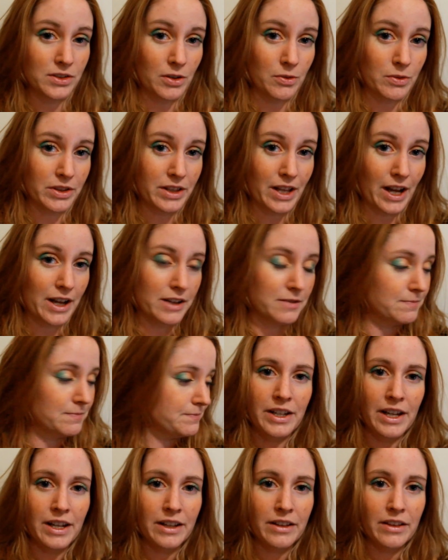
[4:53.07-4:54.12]
go with that.
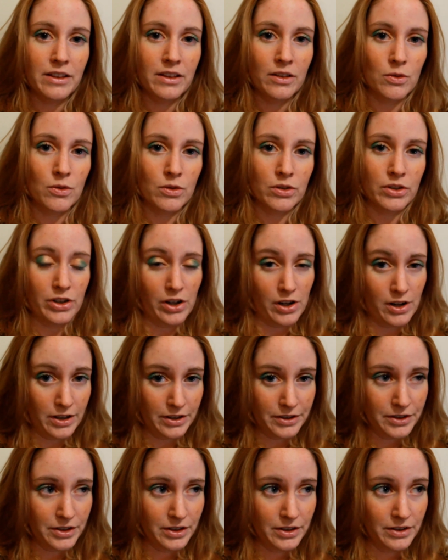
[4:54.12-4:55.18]
Death or
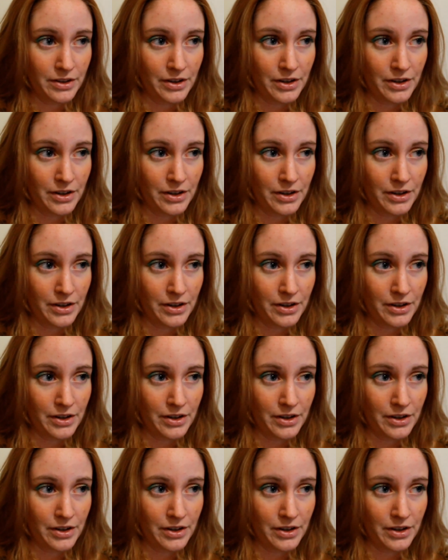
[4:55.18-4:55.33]
not?